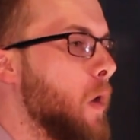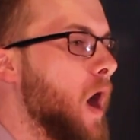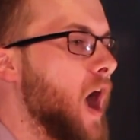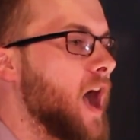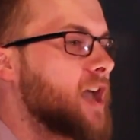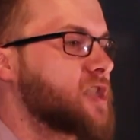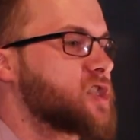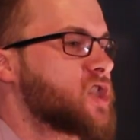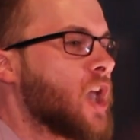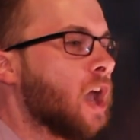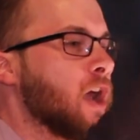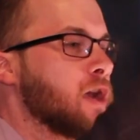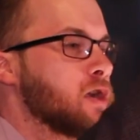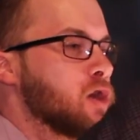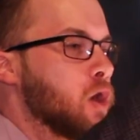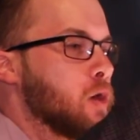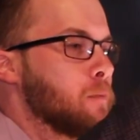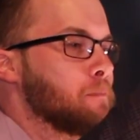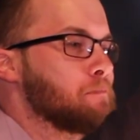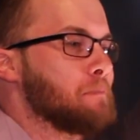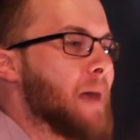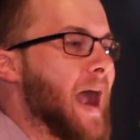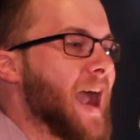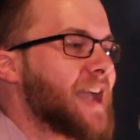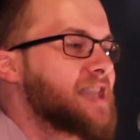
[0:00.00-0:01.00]
words,
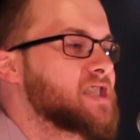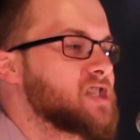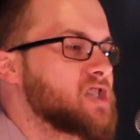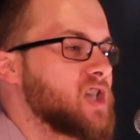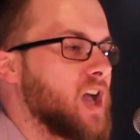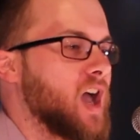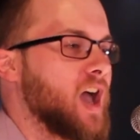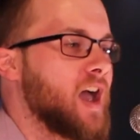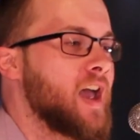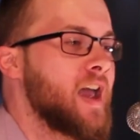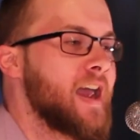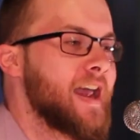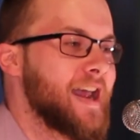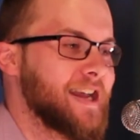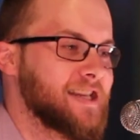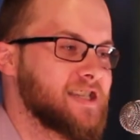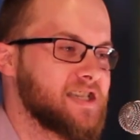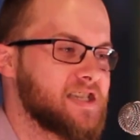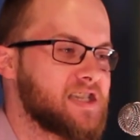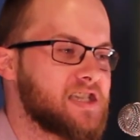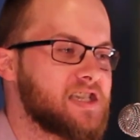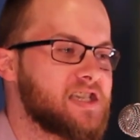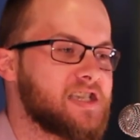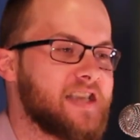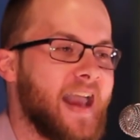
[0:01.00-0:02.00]
you matter,
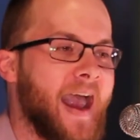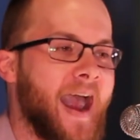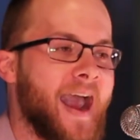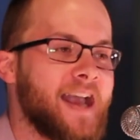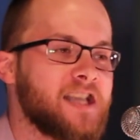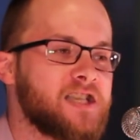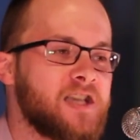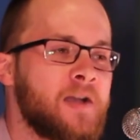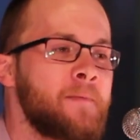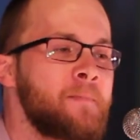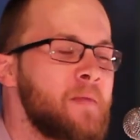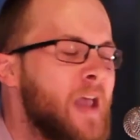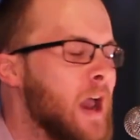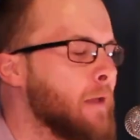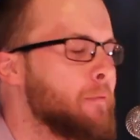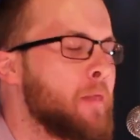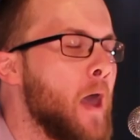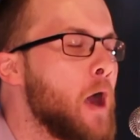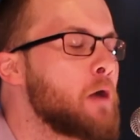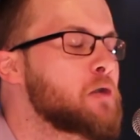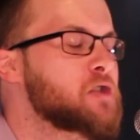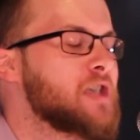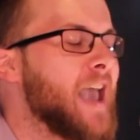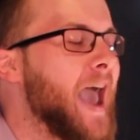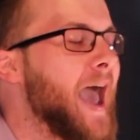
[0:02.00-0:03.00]
instead. If
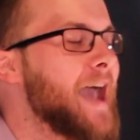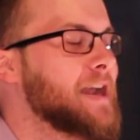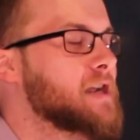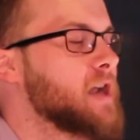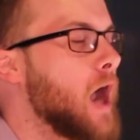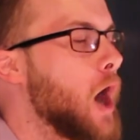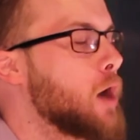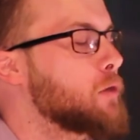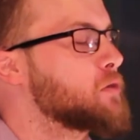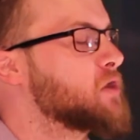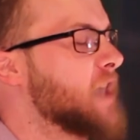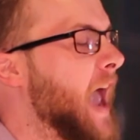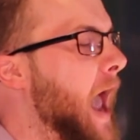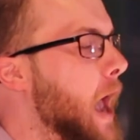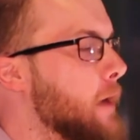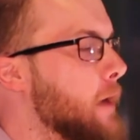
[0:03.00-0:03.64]
those echoes